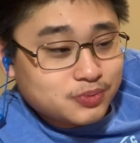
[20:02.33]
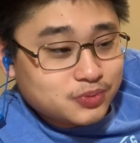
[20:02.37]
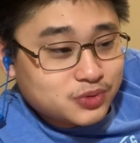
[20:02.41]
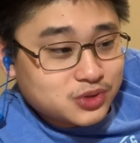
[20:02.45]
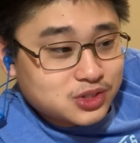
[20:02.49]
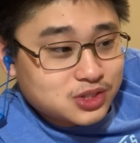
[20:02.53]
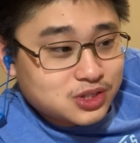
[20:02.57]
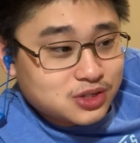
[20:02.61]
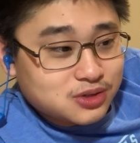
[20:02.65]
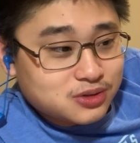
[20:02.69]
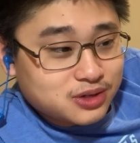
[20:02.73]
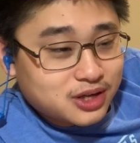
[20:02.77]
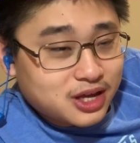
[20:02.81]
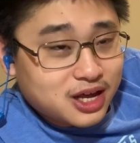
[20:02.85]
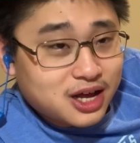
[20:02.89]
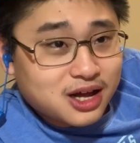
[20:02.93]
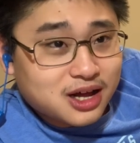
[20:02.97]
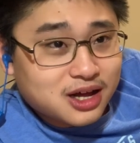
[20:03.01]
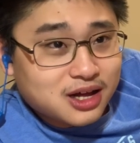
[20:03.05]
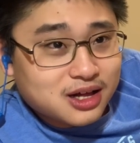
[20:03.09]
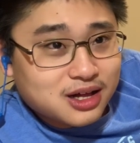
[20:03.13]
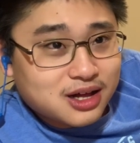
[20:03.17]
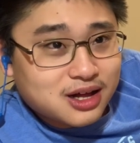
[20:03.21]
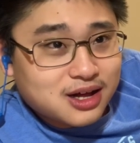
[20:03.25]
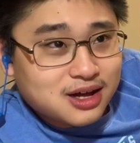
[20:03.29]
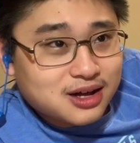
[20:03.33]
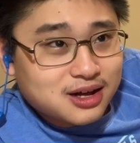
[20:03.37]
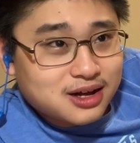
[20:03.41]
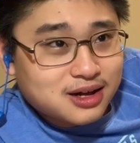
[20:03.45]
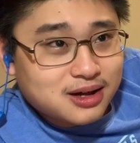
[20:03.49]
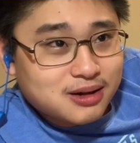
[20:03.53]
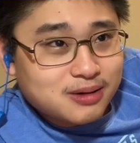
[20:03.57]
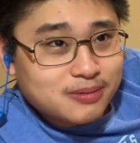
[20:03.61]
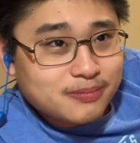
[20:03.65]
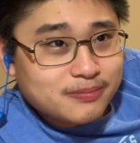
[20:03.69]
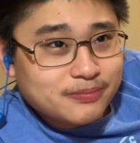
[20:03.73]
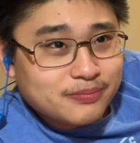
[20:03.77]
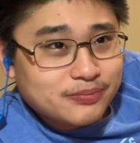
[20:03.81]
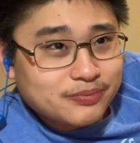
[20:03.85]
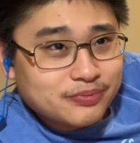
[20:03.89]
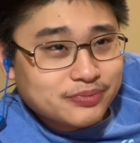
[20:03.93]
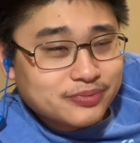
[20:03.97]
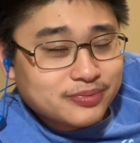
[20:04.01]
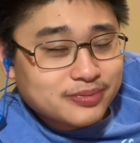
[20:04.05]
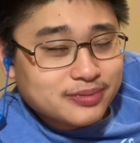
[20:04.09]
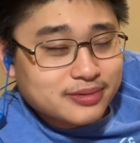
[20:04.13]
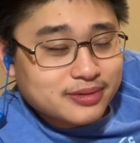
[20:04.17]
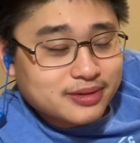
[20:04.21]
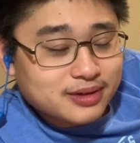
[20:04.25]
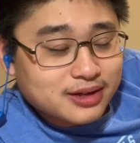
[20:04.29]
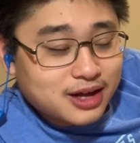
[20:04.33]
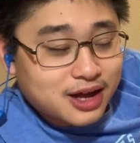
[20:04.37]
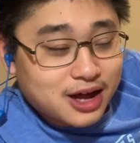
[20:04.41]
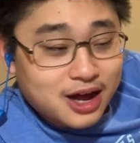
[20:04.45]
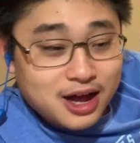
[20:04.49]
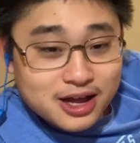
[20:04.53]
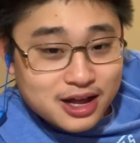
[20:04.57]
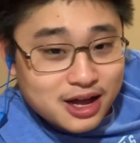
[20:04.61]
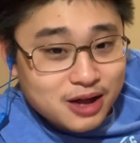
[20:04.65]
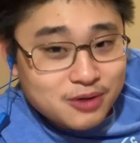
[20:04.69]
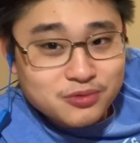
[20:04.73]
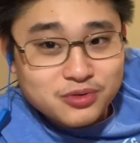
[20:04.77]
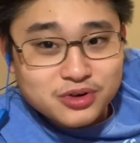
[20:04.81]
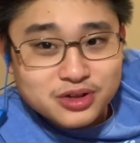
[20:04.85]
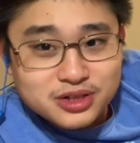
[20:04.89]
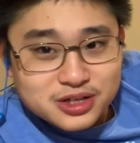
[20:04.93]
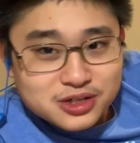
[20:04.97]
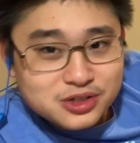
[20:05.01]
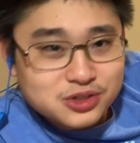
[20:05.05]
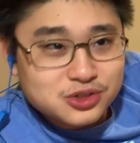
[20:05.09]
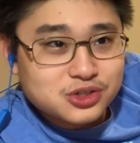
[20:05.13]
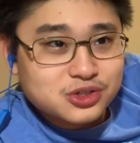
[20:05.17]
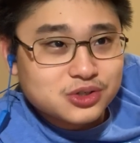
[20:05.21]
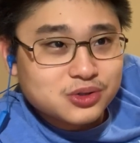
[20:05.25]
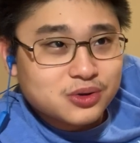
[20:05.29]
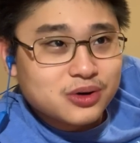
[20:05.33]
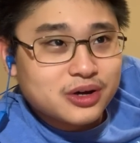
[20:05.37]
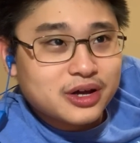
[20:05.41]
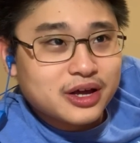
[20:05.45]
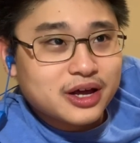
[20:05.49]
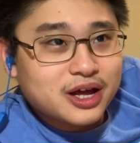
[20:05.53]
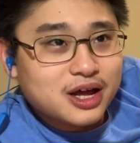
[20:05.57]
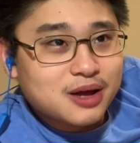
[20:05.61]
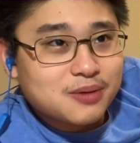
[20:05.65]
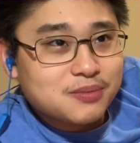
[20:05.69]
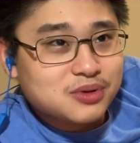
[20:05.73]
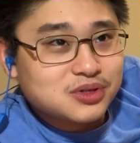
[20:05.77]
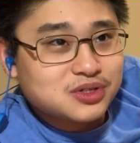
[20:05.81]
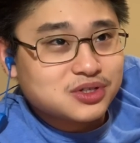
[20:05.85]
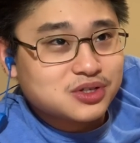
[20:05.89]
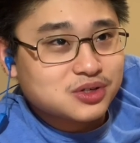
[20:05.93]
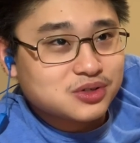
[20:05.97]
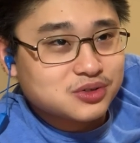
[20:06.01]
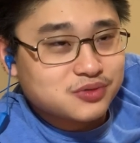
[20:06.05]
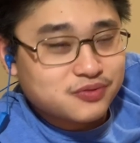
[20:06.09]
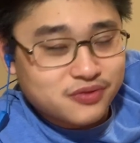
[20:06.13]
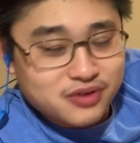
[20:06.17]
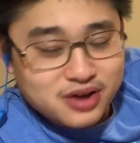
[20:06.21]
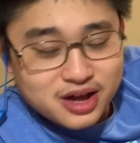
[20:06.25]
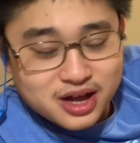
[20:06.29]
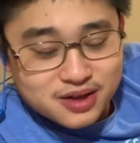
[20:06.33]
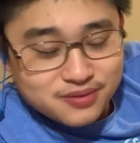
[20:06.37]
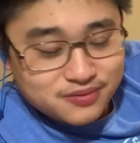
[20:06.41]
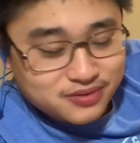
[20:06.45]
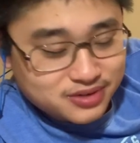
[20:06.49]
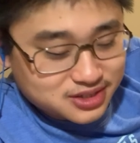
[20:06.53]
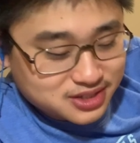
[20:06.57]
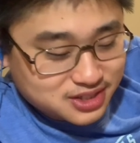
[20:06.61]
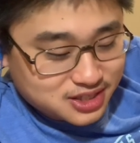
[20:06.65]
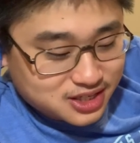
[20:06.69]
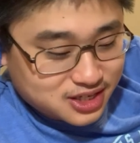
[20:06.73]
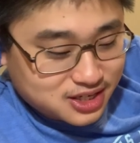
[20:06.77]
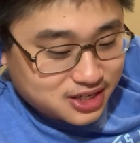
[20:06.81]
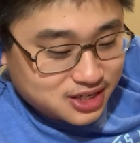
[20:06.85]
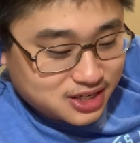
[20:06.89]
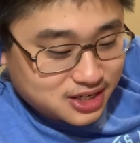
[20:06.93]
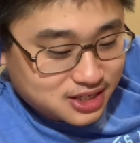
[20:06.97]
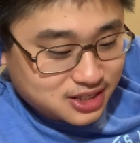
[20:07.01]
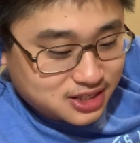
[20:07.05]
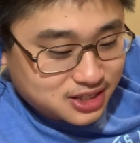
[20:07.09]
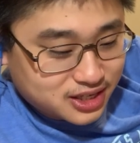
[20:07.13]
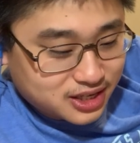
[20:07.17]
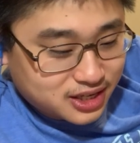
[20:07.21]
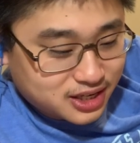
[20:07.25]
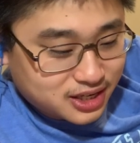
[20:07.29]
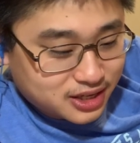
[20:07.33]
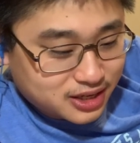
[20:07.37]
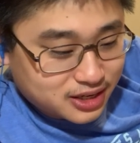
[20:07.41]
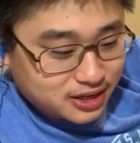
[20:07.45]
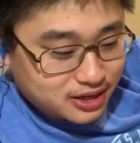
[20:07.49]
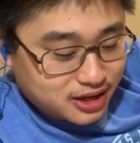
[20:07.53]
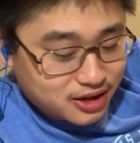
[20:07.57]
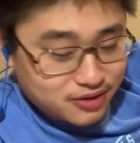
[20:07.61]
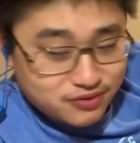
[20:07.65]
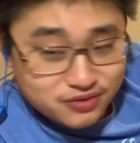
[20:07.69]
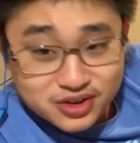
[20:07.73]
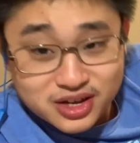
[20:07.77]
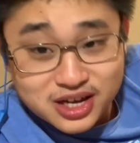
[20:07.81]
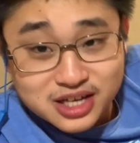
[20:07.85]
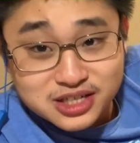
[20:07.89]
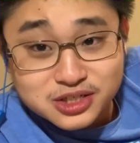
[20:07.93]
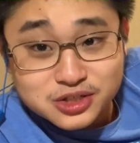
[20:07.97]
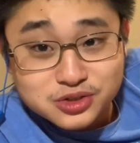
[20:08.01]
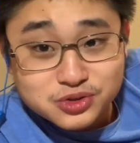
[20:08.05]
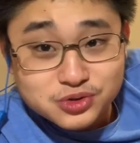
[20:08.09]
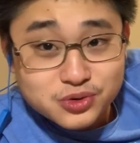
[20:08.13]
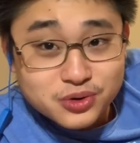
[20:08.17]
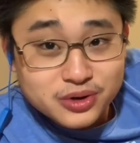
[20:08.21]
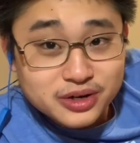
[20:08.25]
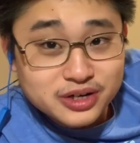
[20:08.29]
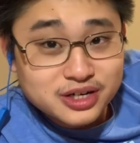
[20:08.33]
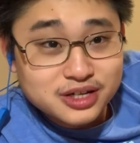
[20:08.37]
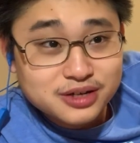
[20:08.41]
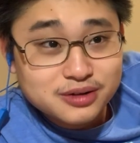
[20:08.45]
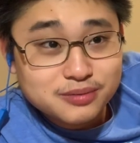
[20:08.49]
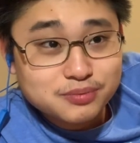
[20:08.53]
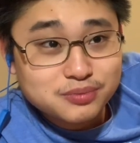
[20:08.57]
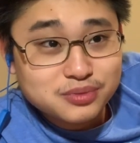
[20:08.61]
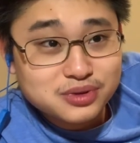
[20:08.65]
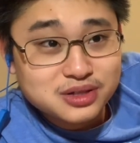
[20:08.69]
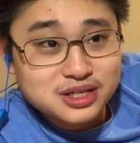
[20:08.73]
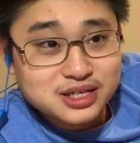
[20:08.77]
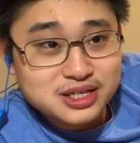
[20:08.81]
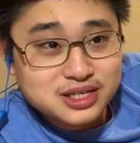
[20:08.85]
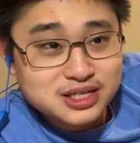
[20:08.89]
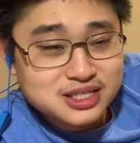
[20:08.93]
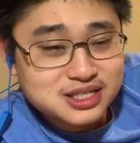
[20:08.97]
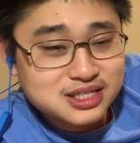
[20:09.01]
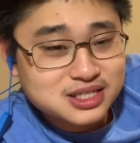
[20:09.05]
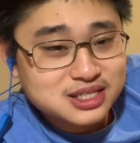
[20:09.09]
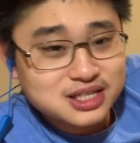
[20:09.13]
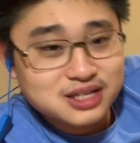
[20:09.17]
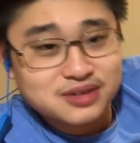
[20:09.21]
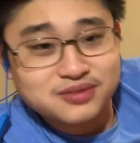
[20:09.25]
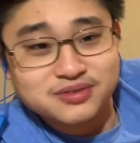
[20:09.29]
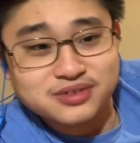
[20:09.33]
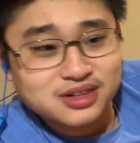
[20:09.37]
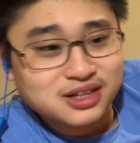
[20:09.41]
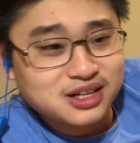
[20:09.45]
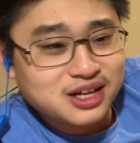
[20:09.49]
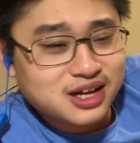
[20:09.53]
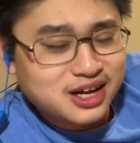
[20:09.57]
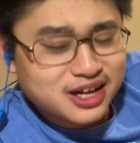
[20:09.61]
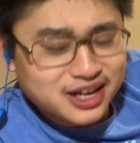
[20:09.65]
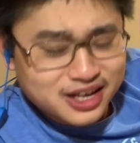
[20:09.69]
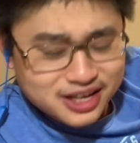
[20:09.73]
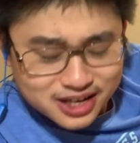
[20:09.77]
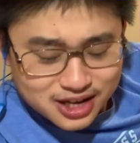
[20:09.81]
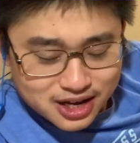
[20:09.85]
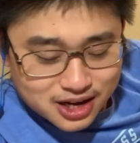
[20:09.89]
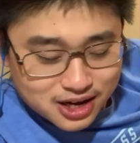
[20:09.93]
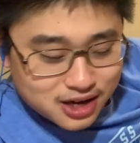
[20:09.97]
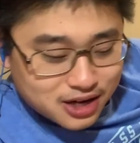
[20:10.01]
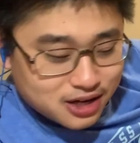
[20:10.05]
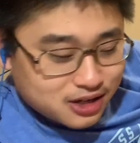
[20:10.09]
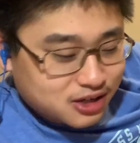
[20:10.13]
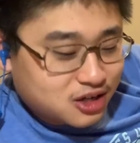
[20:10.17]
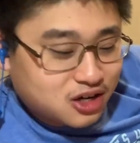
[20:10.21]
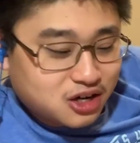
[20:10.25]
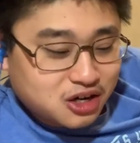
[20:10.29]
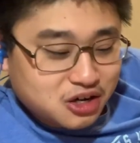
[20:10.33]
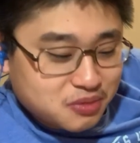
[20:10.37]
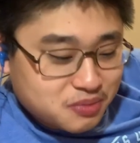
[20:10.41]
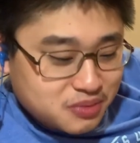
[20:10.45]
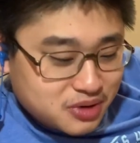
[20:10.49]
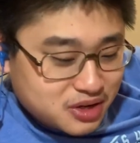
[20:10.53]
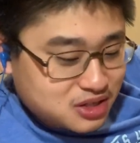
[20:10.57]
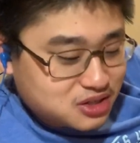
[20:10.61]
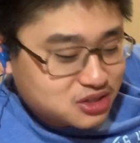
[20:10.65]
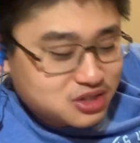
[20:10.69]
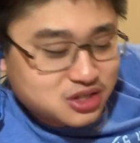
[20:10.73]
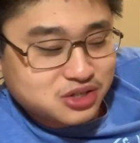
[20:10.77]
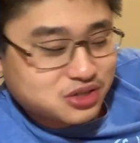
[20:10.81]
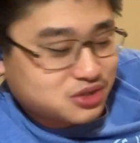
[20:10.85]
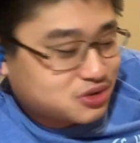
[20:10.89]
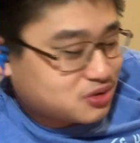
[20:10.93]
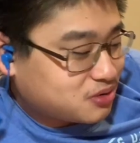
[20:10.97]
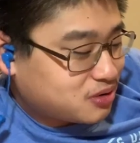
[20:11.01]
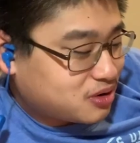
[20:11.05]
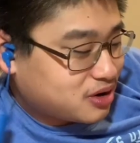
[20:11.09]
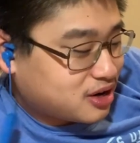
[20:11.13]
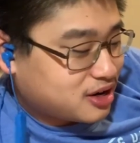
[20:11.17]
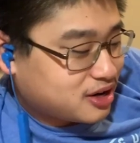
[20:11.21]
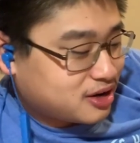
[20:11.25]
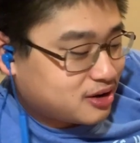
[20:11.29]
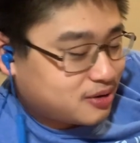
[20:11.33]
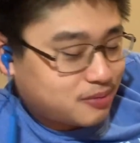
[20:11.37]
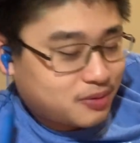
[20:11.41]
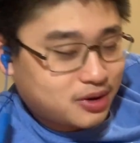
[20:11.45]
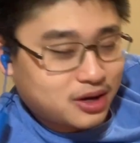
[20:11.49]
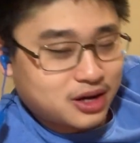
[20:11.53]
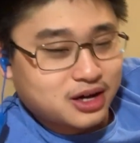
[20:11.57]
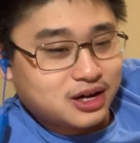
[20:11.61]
So yeah, I really enjoy episodes 5 and 6, and if you guys enjoyed it, please leave a like, comment, subscribe,